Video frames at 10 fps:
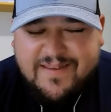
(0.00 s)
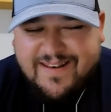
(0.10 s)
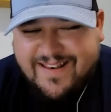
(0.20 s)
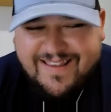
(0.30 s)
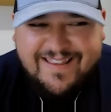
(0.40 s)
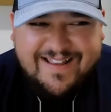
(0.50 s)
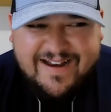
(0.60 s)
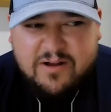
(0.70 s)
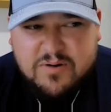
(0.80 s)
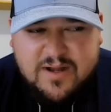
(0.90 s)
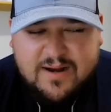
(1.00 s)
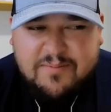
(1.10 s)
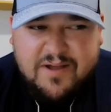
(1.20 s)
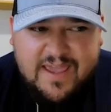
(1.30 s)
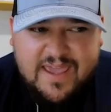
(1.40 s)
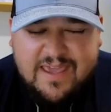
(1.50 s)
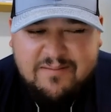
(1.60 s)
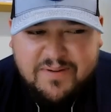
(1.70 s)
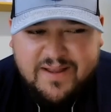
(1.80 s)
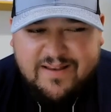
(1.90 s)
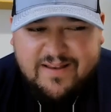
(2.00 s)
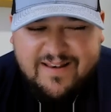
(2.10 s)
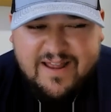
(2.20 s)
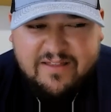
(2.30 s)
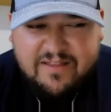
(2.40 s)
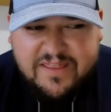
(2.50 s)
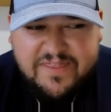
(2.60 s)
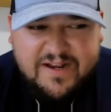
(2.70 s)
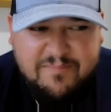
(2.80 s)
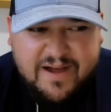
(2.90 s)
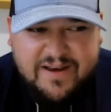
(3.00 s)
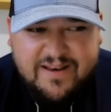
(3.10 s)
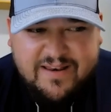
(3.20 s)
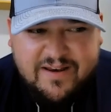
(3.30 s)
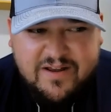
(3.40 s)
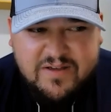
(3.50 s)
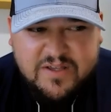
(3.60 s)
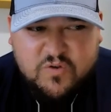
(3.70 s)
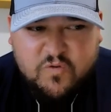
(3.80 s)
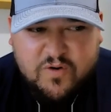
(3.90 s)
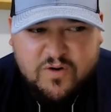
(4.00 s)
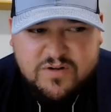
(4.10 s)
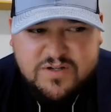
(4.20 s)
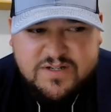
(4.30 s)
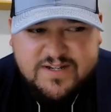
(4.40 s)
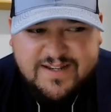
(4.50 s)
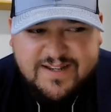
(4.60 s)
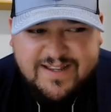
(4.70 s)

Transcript: And I know we're talking about Head, but now that I think about it, you know, his first